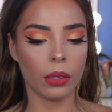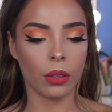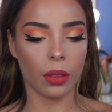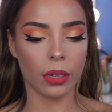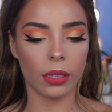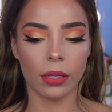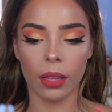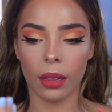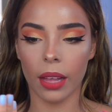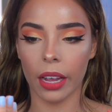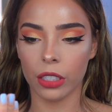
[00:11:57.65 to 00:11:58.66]
So this is the
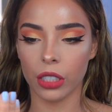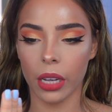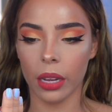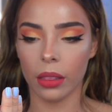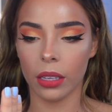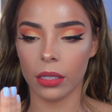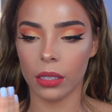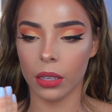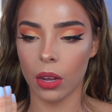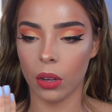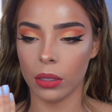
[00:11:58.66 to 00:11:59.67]
last shade. This is
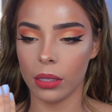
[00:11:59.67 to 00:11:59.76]
called